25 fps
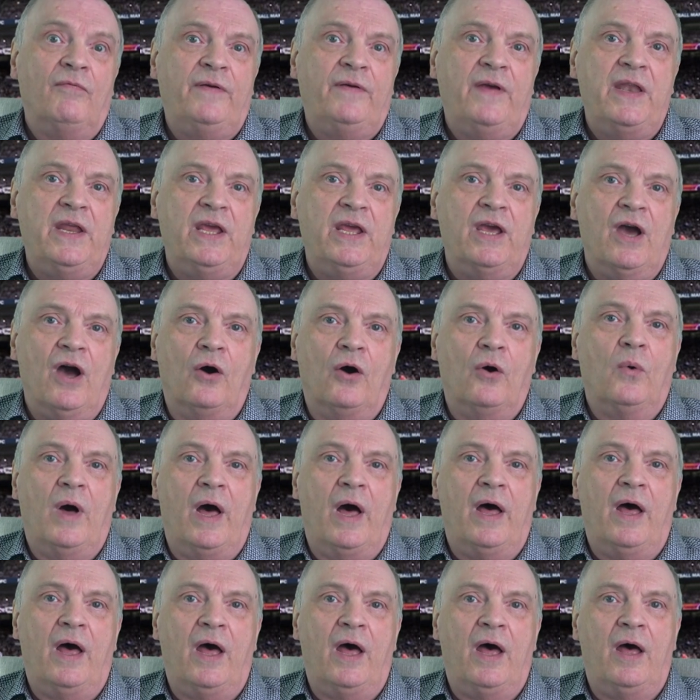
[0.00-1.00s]
video
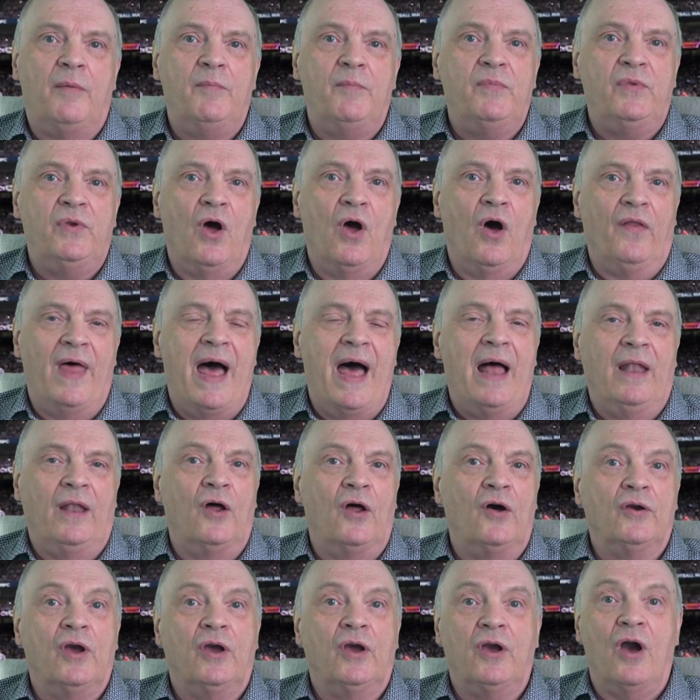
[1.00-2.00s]
not that
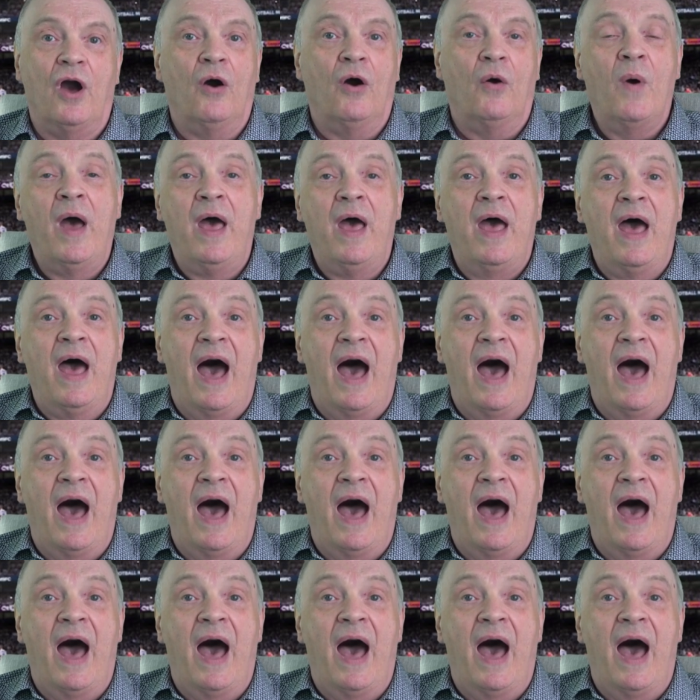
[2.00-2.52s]
long ago,